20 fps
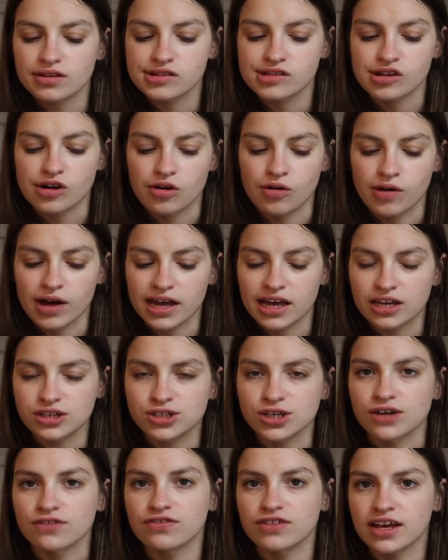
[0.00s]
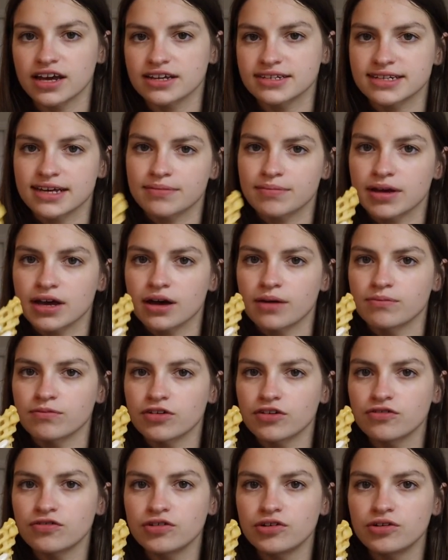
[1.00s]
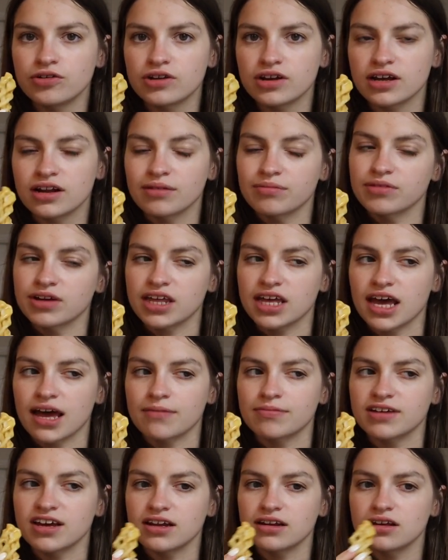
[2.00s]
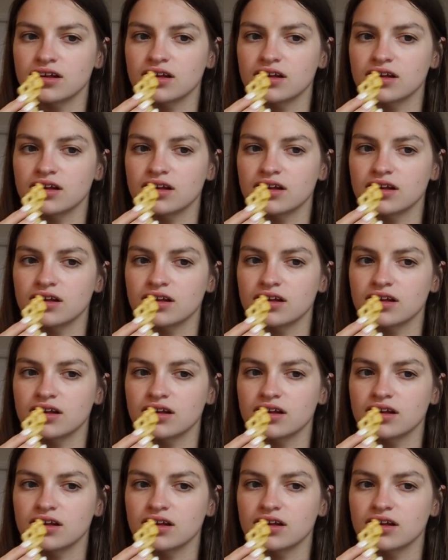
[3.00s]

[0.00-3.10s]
So I get Chick-fil-A as like my comfort food, and I'm really happy